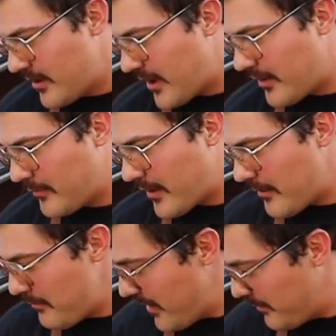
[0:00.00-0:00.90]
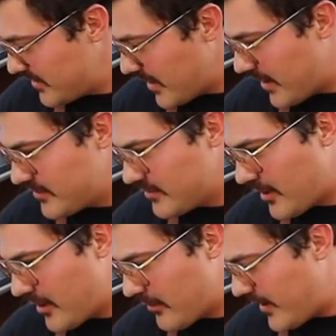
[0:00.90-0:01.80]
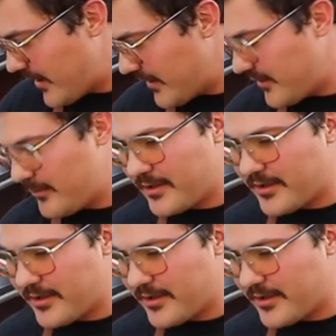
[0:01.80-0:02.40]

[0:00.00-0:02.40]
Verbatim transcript: And I may have been talking too long already. I think we